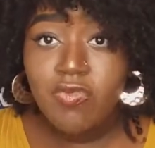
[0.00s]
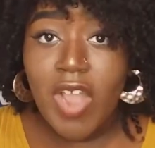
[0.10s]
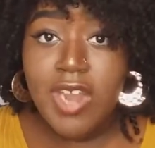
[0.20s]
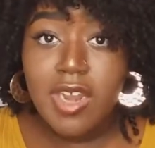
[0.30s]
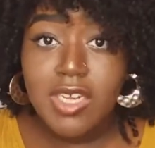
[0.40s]

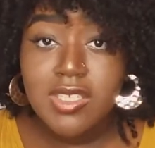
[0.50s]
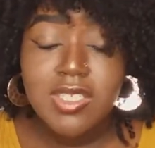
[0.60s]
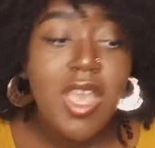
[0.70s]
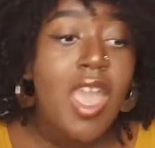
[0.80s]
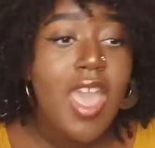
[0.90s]

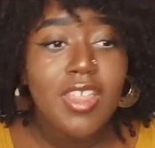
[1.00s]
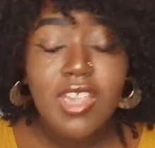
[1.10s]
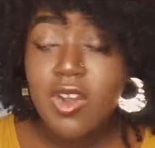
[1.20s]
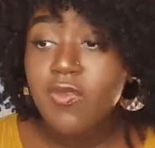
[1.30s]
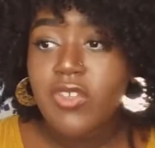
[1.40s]
finance, and
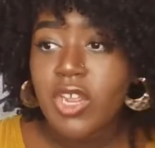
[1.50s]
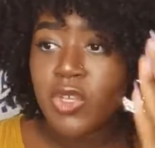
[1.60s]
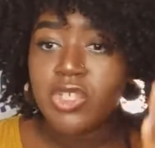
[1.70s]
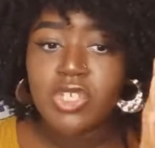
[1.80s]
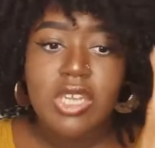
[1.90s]
then after that,
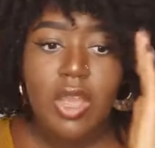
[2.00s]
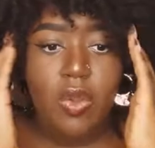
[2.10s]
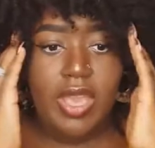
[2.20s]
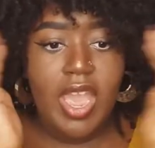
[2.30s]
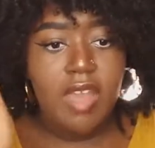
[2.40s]
you're just like,
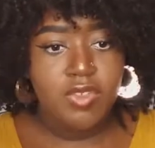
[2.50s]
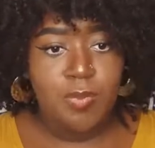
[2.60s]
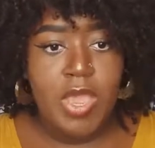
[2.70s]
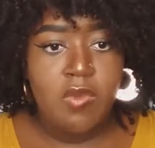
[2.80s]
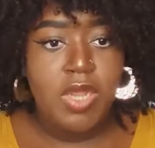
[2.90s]
okay, I have to
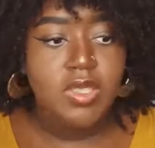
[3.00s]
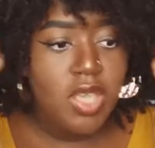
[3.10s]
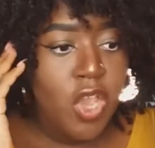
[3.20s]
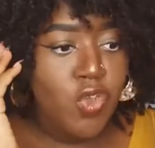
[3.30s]
pay rent.